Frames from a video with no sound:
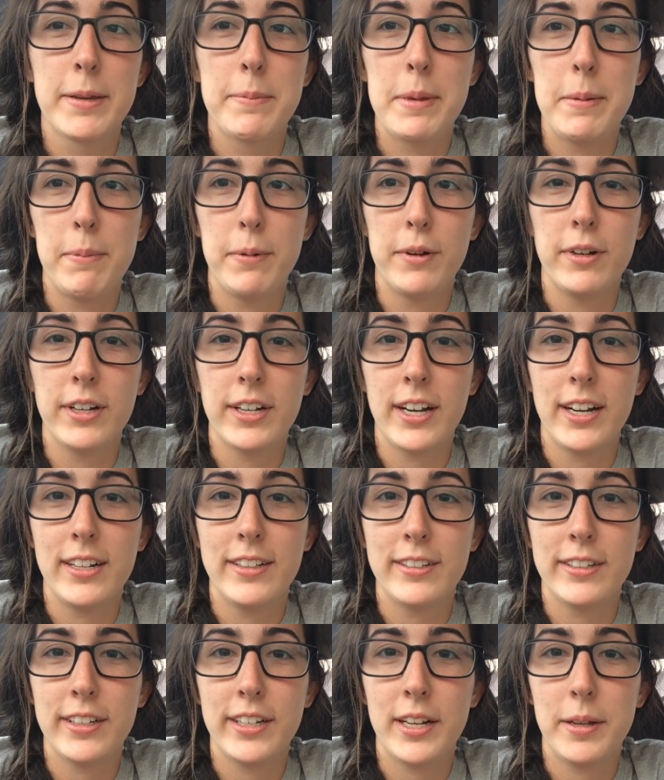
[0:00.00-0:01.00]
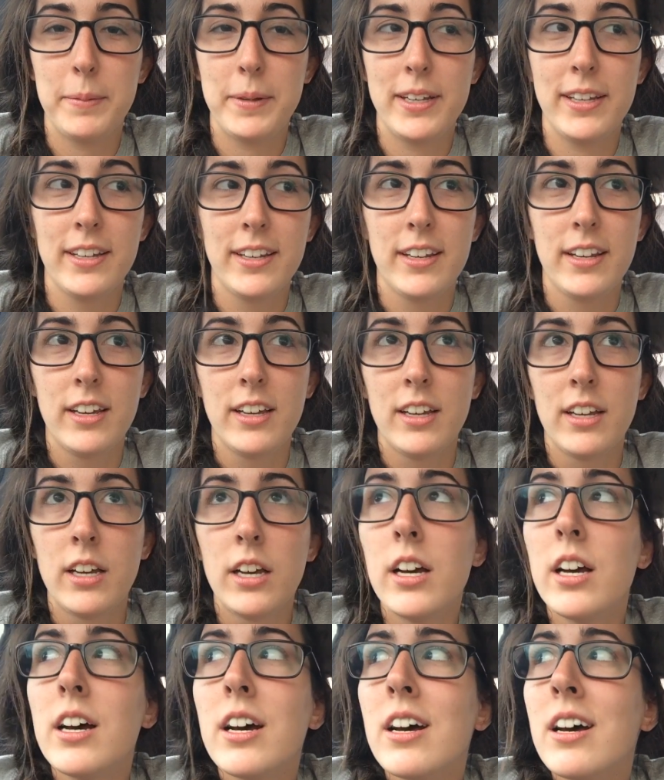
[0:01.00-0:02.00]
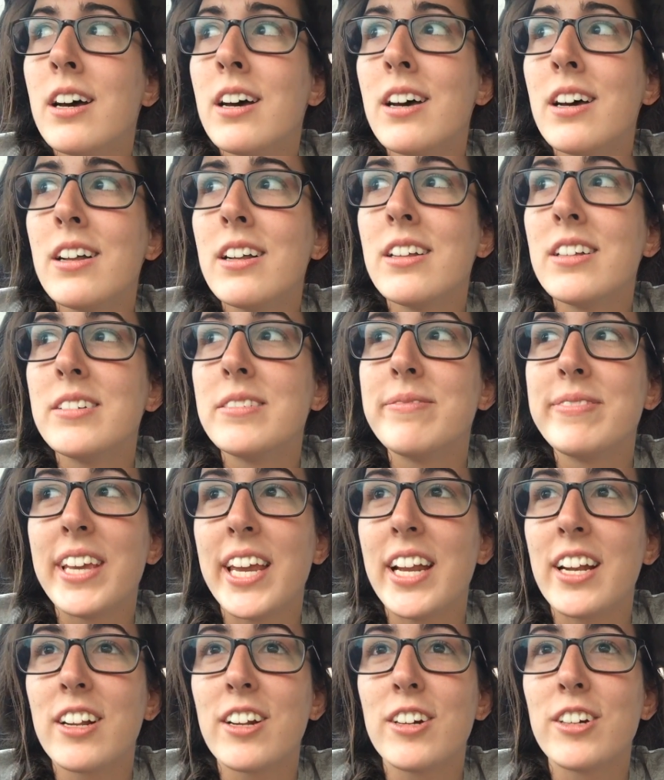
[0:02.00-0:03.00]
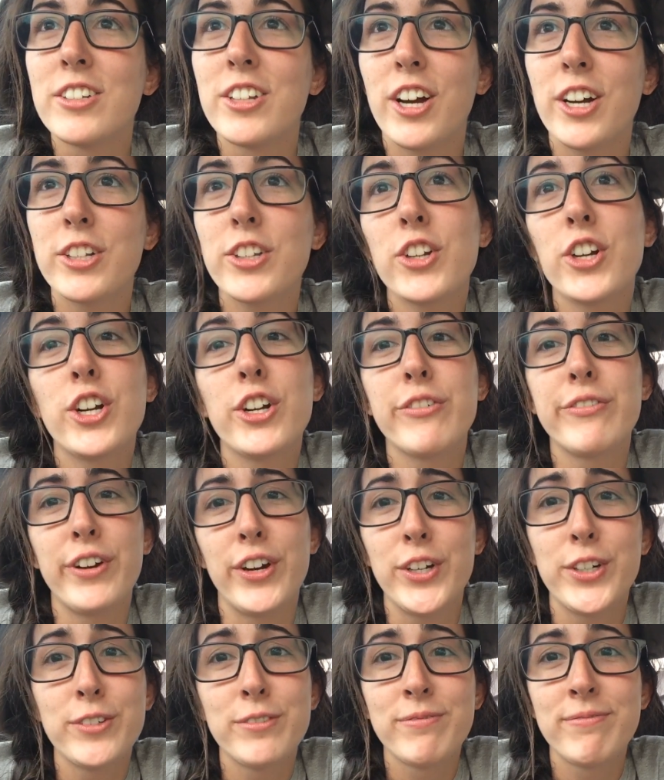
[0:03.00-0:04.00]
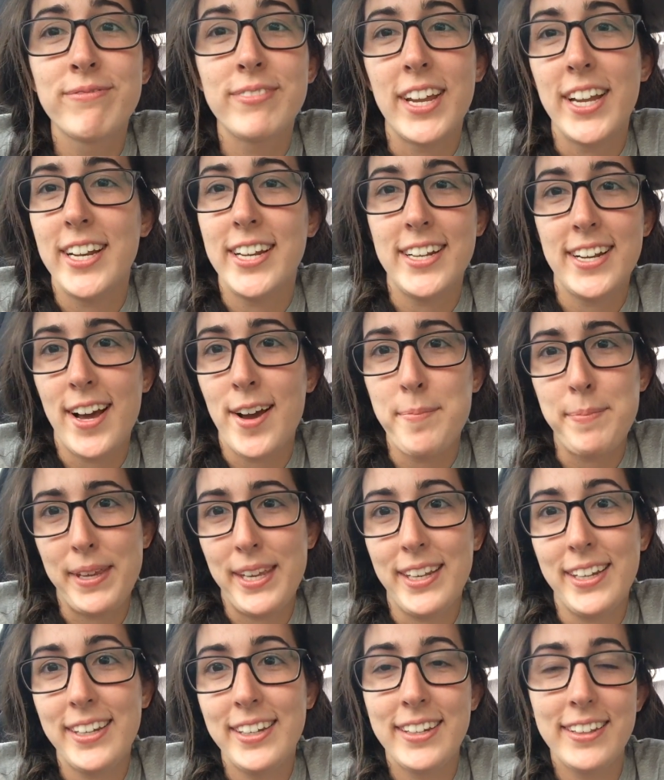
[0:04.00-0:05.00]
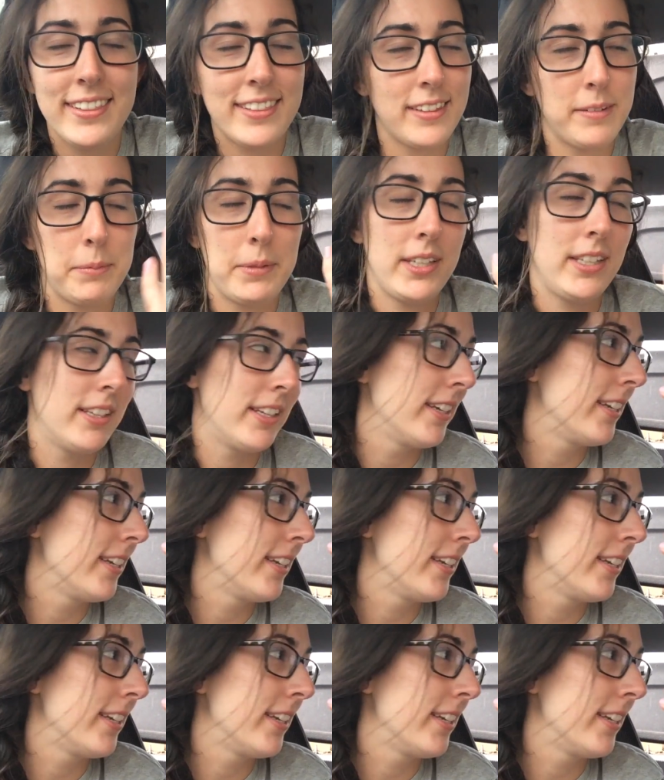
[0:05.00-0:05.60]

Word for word: People are kind of looking at me. Can a girl talk to her phone and it not anything? I mean,